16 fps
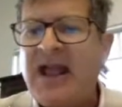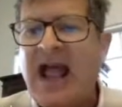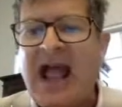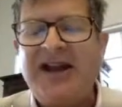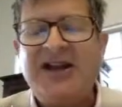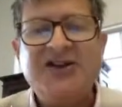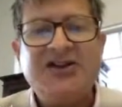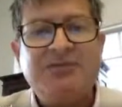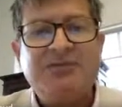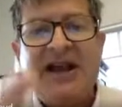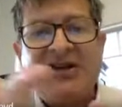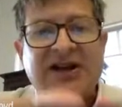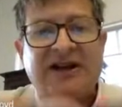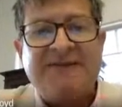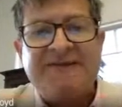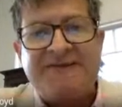And it
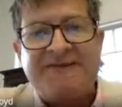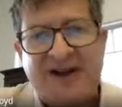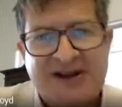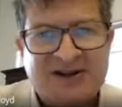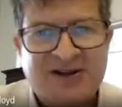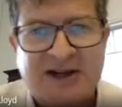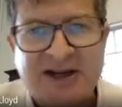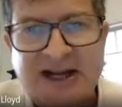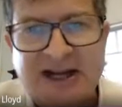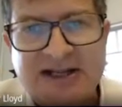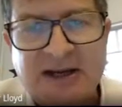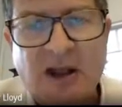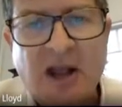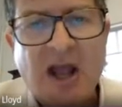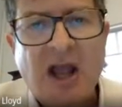makes a fascinating